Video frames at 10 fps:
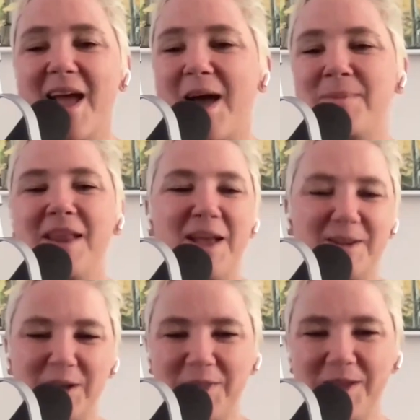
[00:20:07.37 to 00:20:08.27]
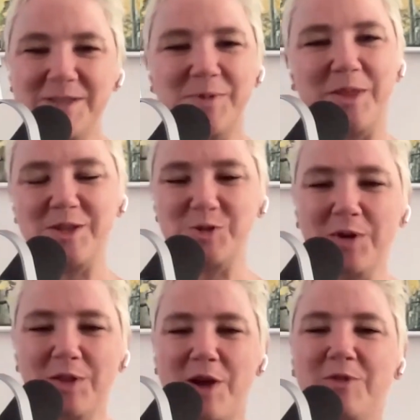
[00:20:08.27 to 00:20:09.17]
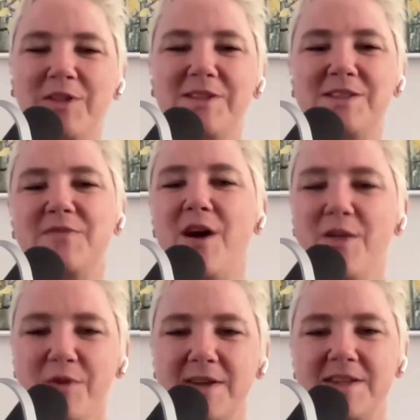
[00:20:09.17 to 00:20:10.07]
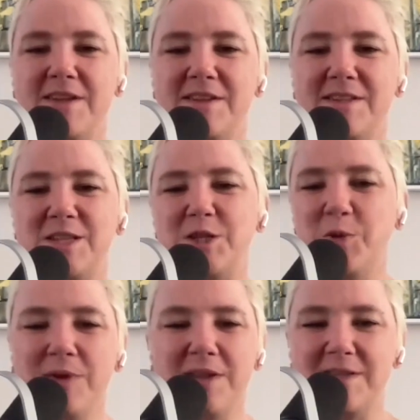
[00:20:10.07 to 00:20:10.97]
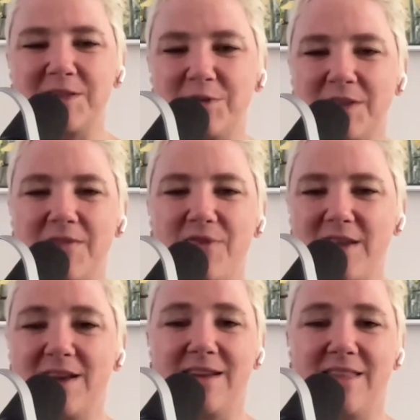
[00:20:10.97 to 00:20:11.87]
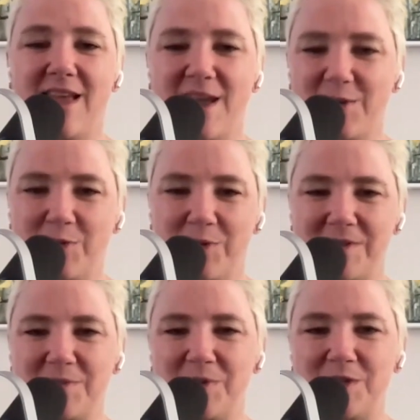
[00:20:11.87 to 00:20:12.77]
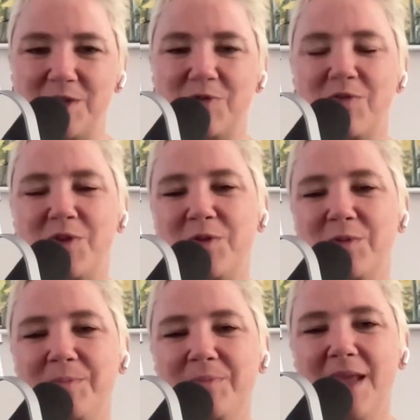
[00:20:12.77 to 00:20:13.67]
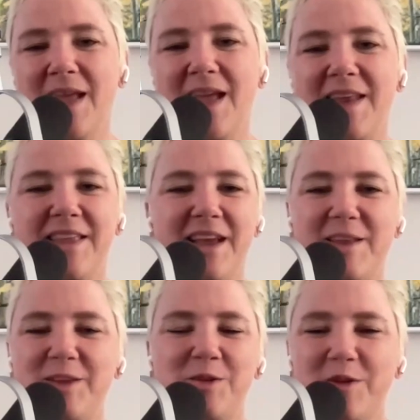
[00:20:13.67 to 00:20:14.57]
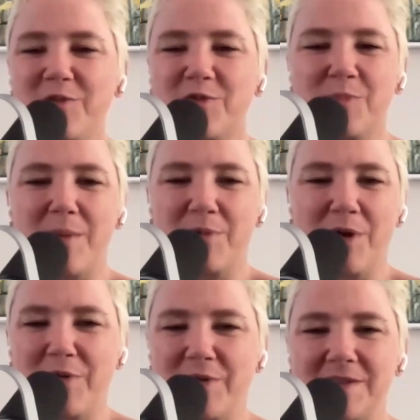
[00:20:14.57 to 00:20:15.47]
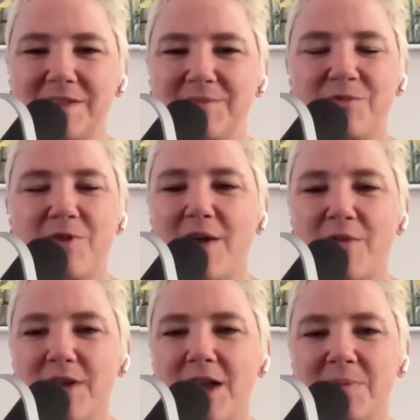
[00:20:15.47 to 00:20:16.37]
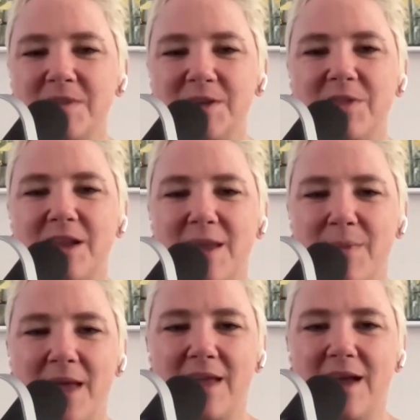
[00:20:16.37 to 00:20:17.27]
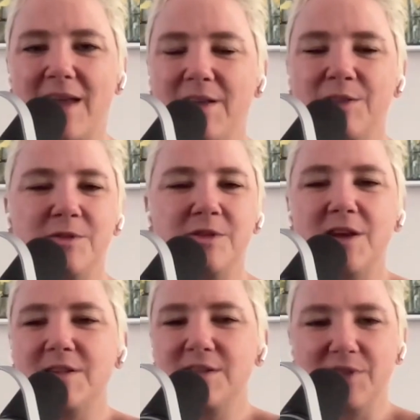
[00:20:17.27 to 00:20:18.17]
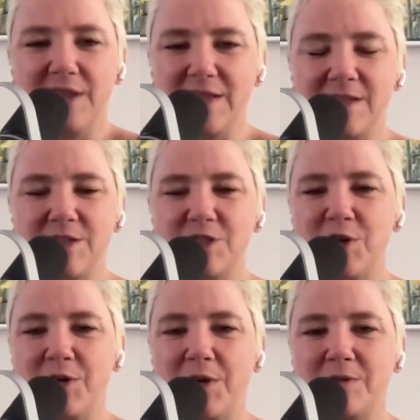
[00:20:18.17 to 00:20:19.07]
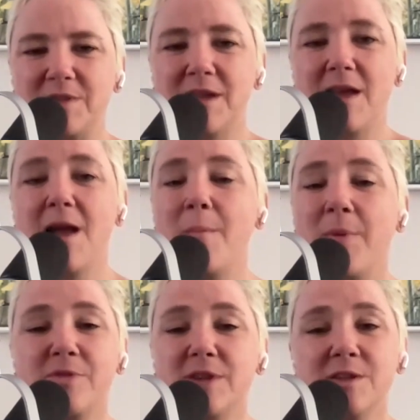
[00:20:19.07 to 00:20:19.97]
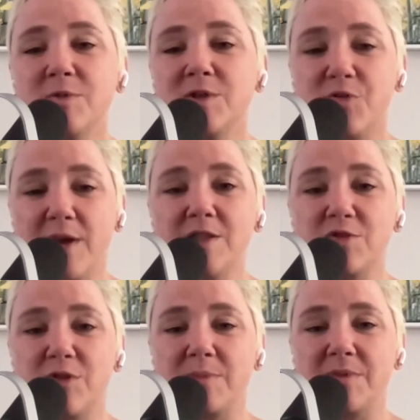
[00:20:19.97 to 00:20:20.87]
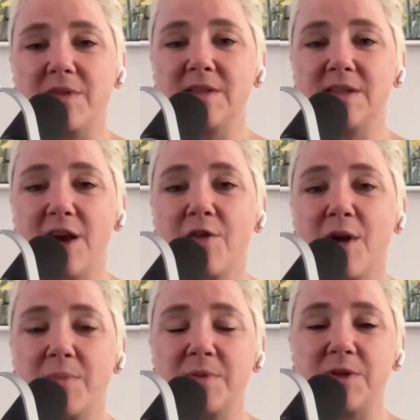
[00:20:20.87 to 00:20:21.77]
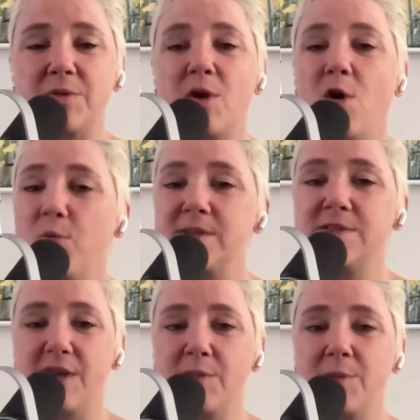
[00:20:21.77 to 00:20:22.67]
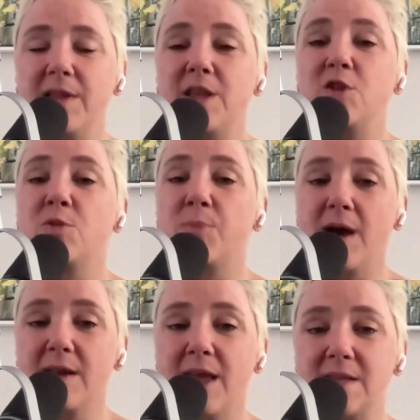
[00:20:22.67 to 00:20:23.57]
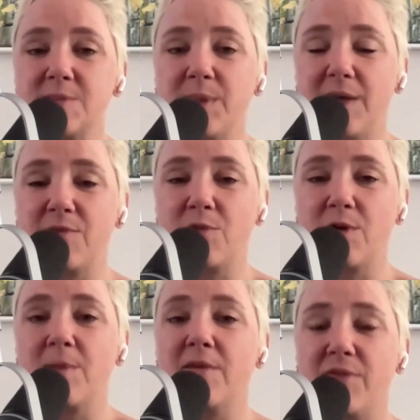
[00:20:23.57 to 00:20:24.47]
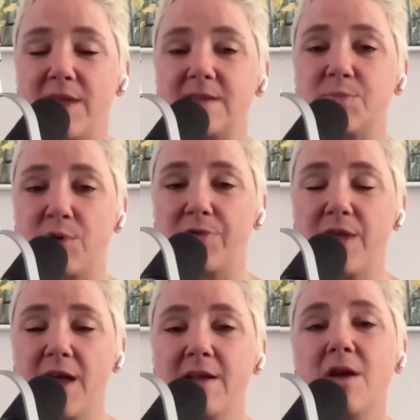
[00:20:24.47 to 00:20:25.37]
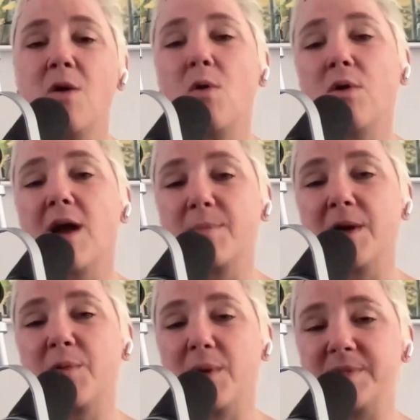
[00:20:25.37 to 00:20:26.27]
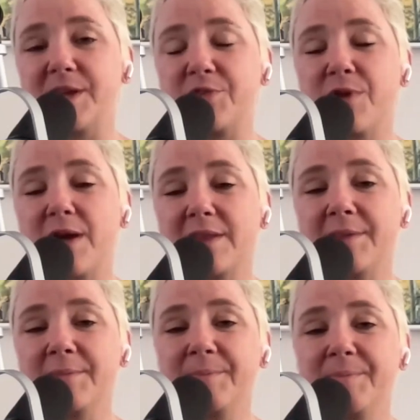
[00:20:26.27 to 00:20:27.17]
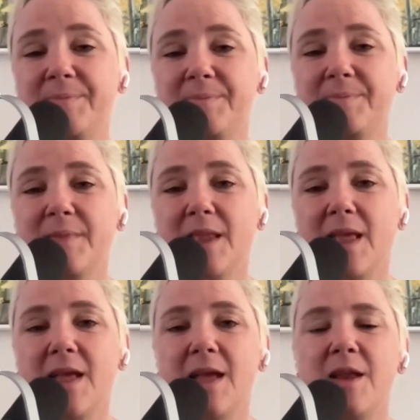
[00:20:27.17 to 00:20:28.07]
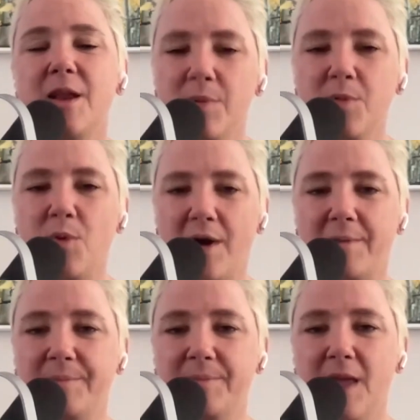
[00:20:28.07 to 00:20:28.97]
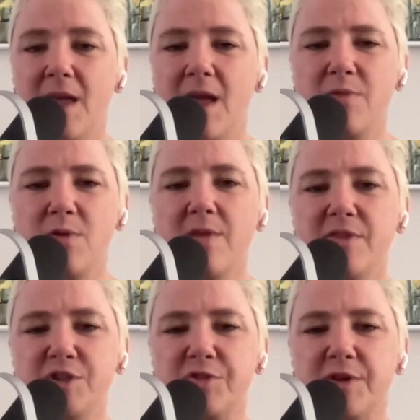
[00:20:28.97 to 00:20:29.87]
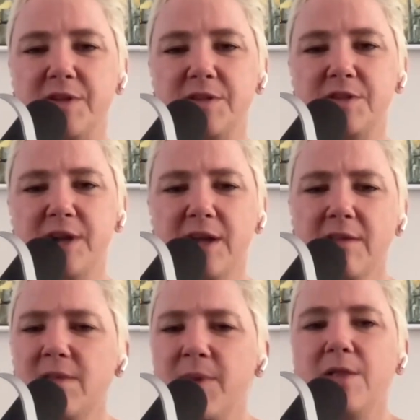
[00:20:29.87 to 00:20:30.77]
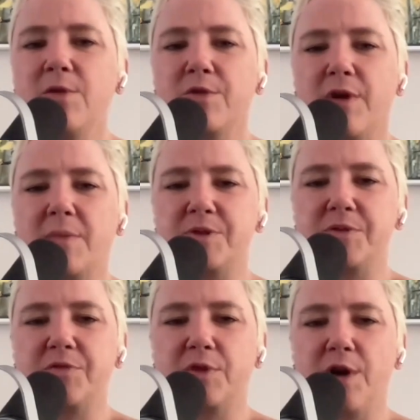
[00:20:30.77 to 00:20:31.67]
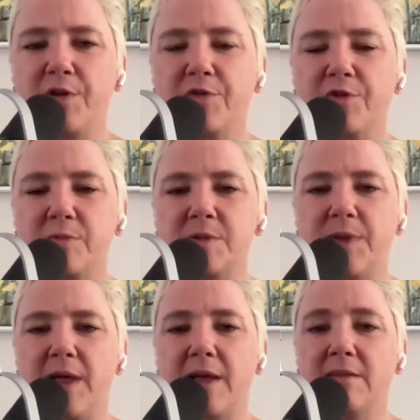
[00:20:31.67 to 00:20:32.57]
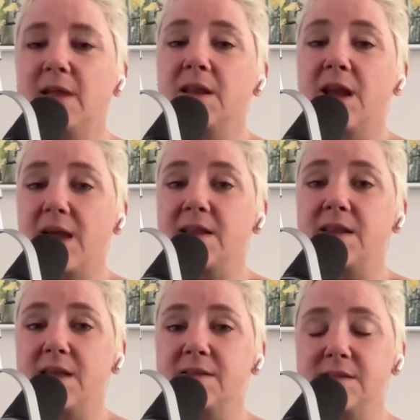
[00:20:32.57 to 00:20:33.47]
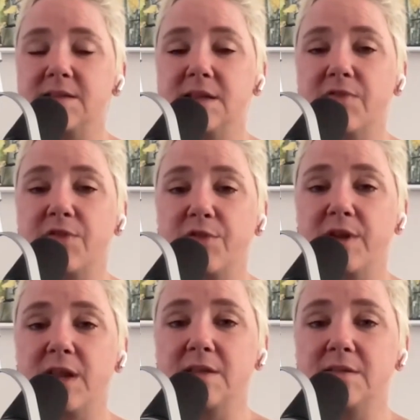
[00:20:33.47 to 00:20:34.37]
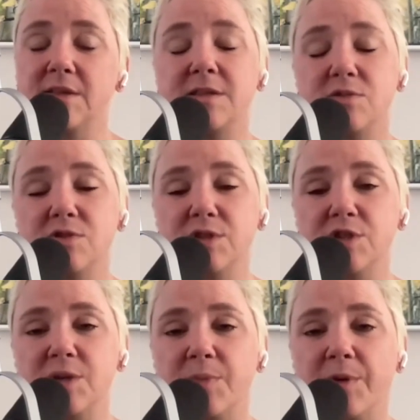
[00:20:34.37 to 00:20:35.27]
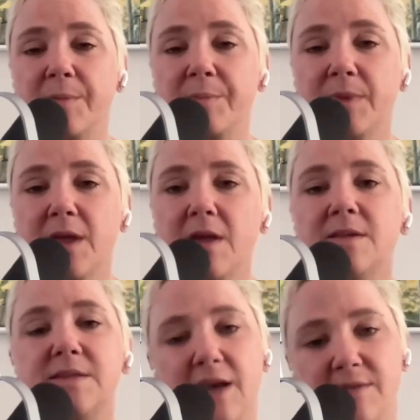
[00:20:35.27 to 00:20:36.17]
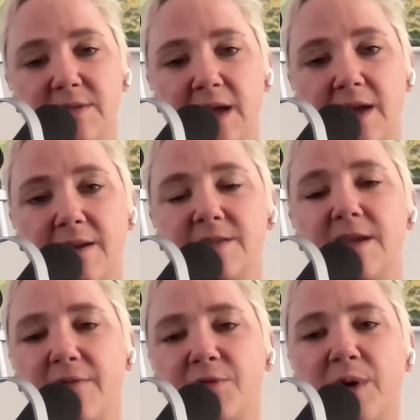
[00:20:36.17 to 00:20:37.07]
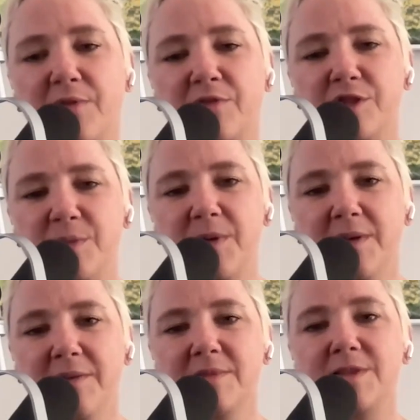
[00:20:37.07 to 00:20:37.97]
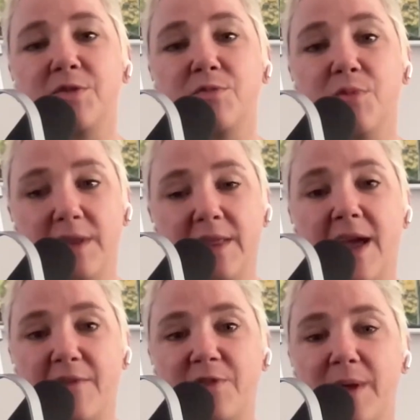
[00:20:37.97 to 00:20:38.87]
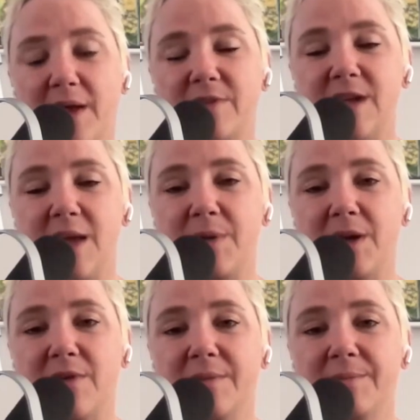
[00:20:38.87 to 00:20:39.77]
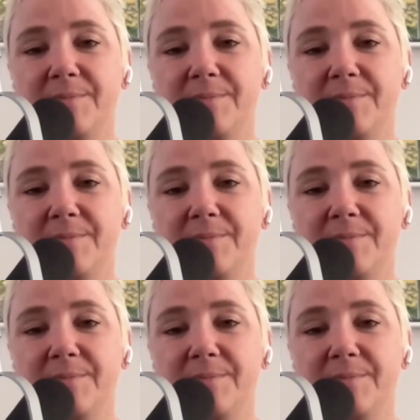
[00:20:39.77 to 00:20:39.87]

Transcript: I'm going to end all this with a short laundry list of other ideas that don't necessarily fit into the categories that we just reviewed. And again, you don't have to remember all this. For every episode that I make, I include tons of links in the show notes, but there's also a transcript of the entire episode always available in your podcast platform if they support that, or on my website directly. Number 1, if you have insurance, check out the mail order option for a longer term supply, like 90 days instead of 30 days. It's usually cheaper. Downside is you have to wait for shipping, so you really have to be on the timing of it.